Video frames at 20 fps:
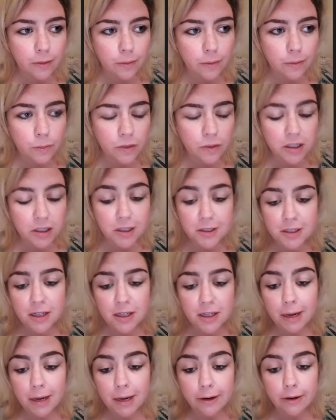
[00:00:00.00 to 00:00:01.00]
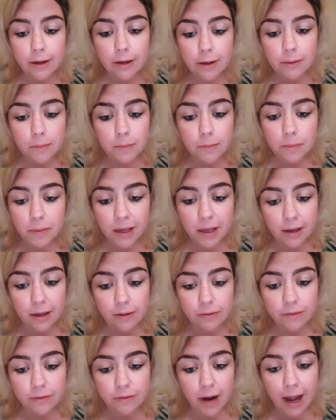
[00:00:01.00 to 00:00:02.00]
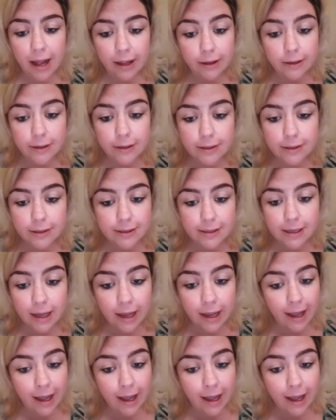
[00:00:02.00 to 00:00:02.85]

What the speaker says: Bridget and Mary being friends.